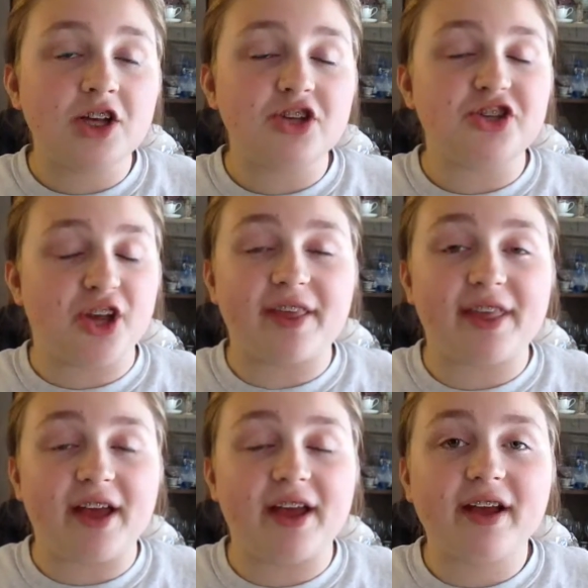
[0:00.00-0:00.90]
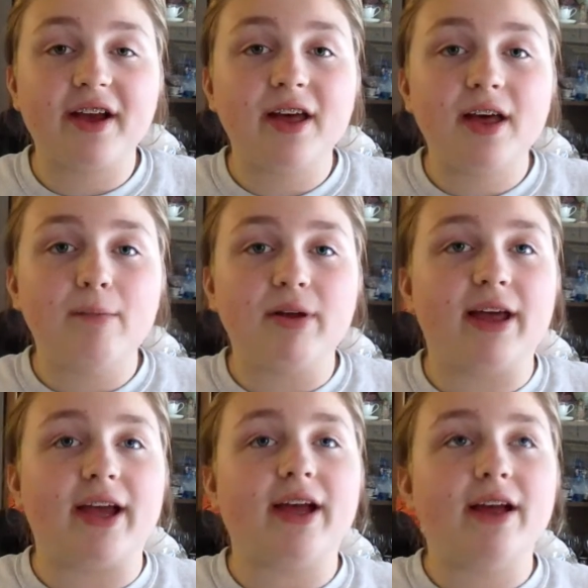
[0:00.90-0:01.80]
Just saying. But
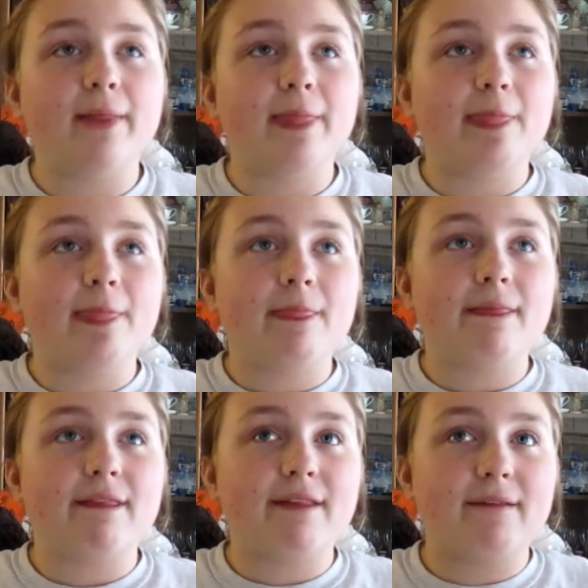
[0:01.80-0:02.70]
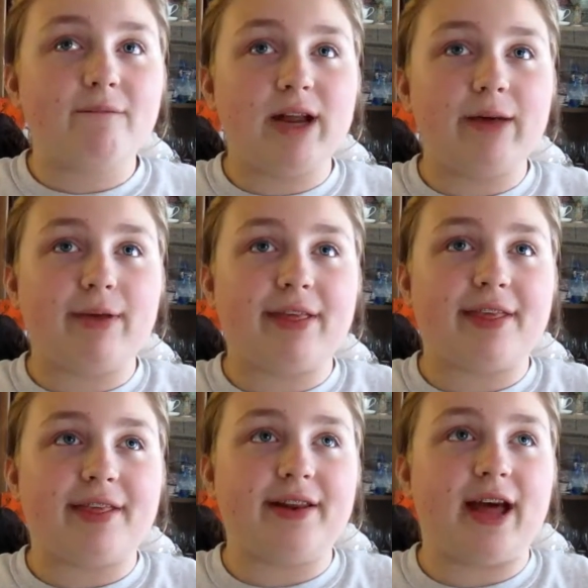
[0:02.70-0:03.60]
like, when it
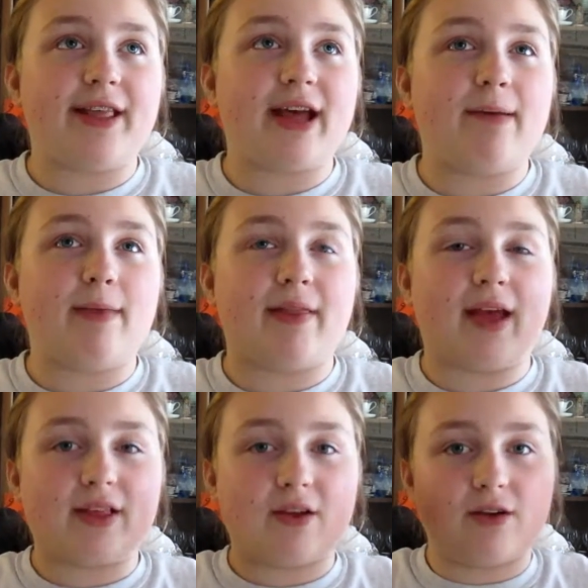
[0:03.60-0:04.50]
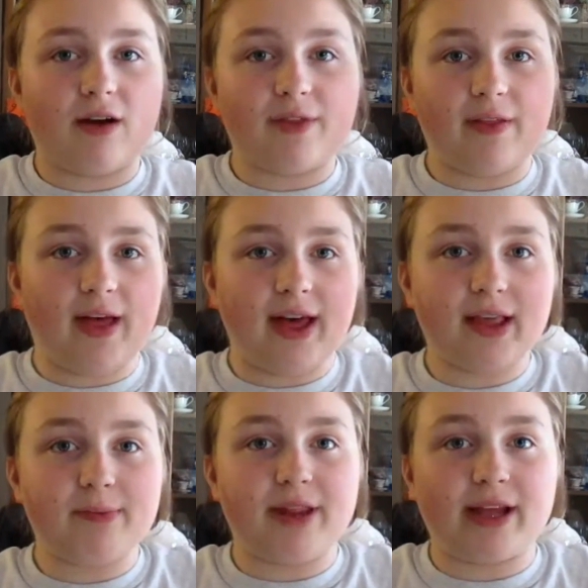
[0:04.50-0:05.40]
was nighttime, they'd like turn off the
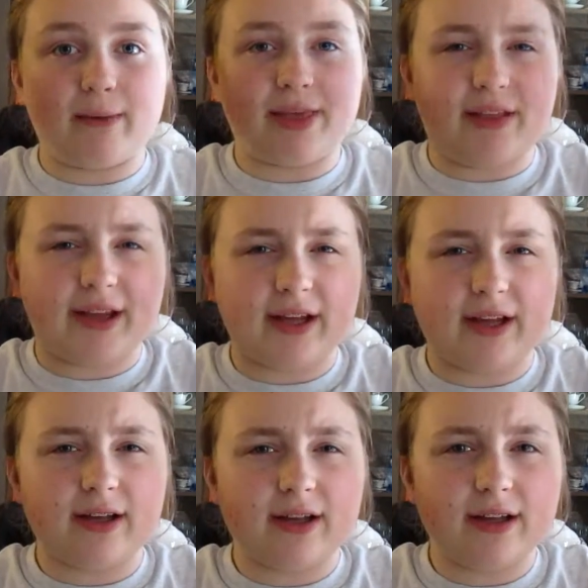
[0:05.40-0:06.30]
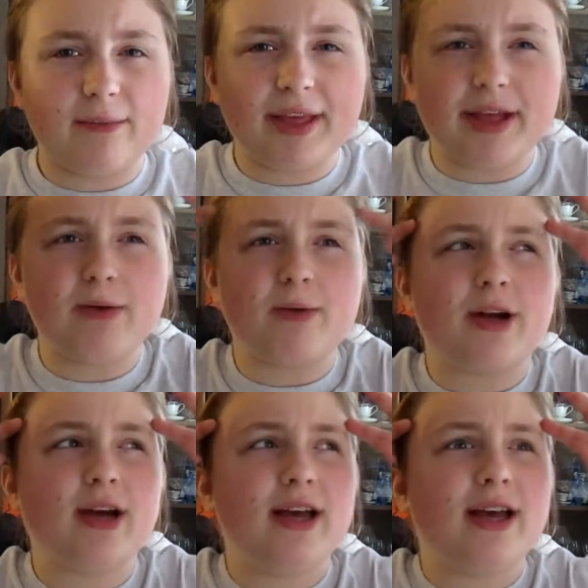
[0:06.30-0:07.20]
lights, but like, it was still like, it was like you
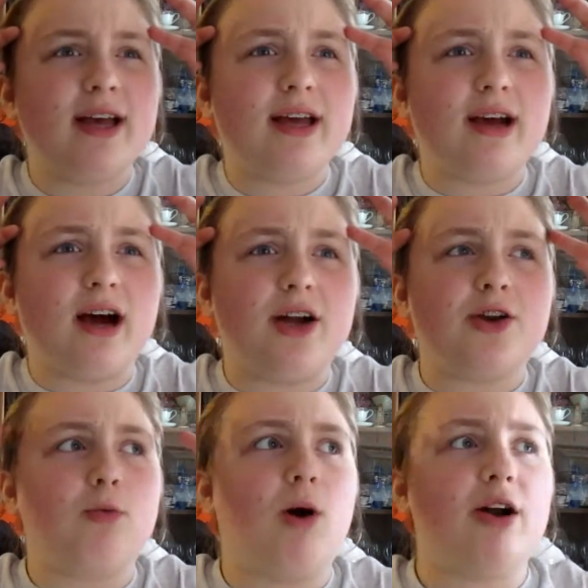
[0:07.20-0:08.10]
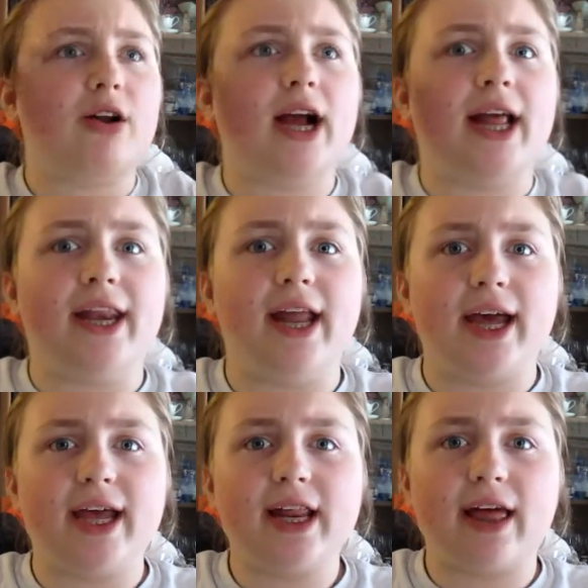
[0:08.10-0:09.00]
were underwater at
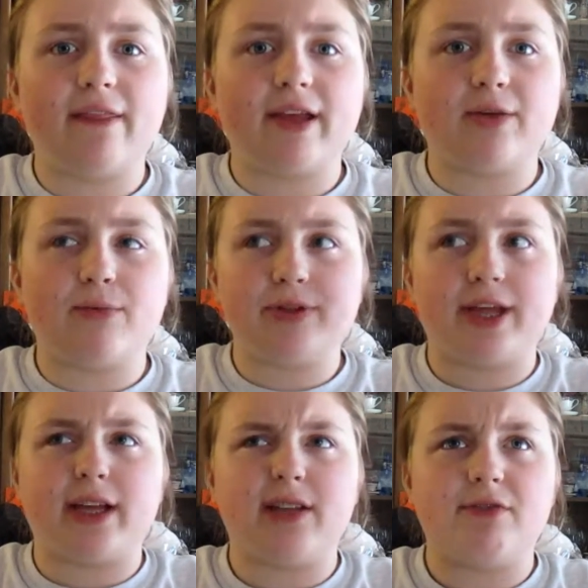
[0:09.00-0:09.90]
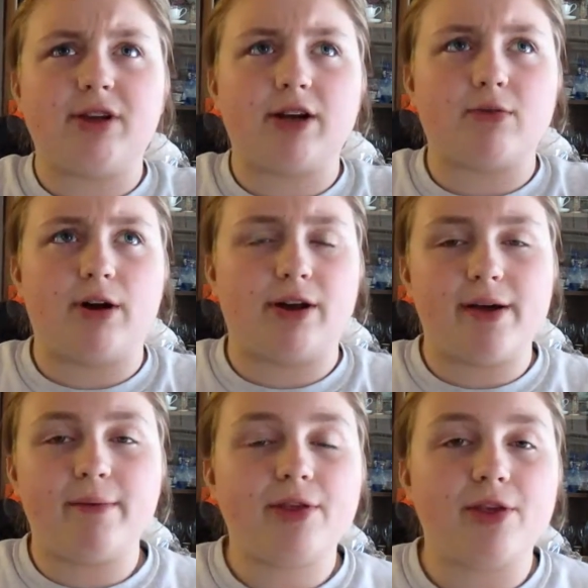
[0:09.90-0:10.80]
night, and like you were like living underwater.
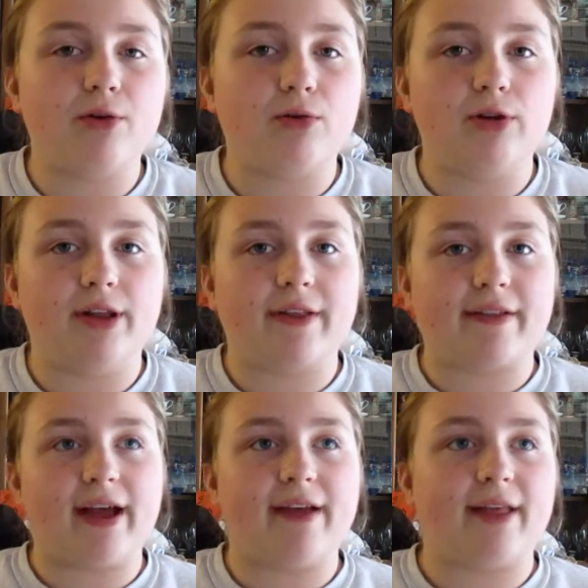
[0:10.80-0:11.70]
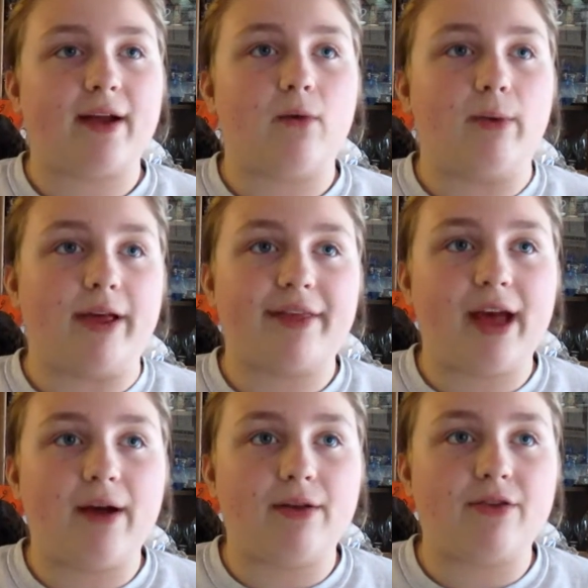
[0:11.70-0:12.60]
It was so cool. And like, they had like whale
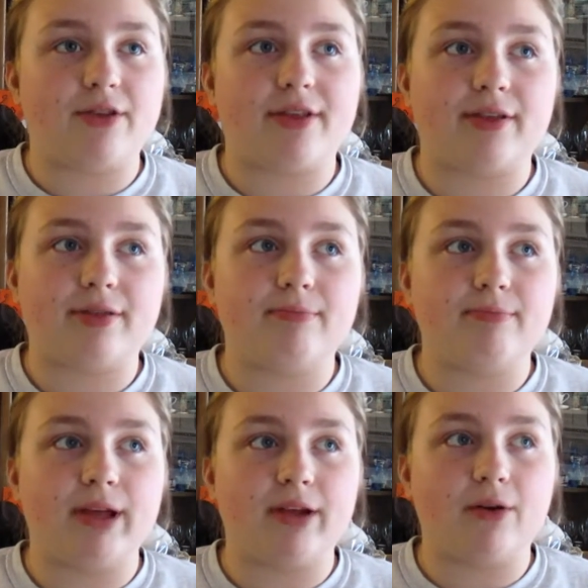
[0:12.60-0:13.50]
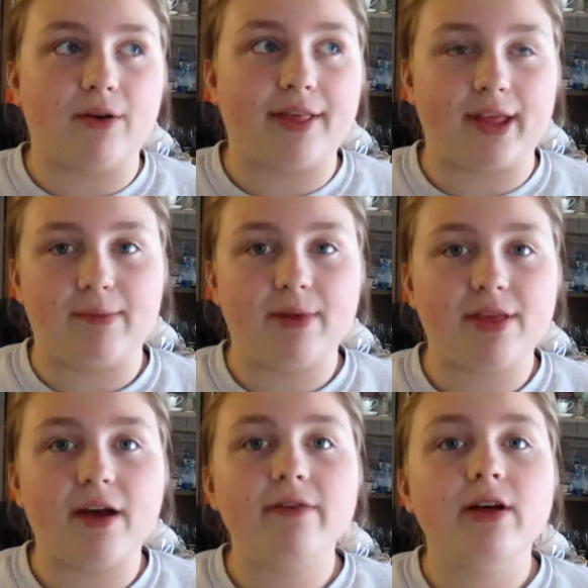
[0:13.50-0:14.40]
sounds just to make you go to sleep and
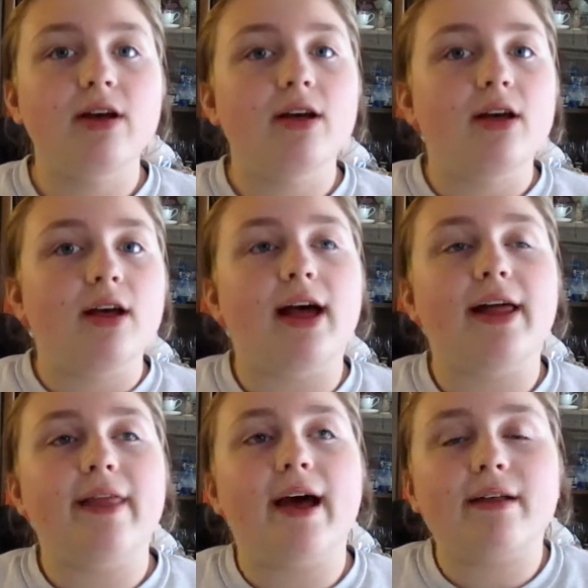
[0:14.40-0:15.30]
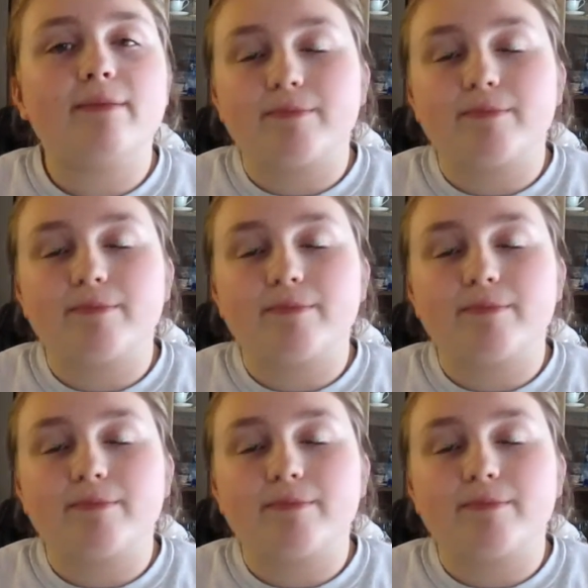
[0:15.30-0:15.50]
stuff, and that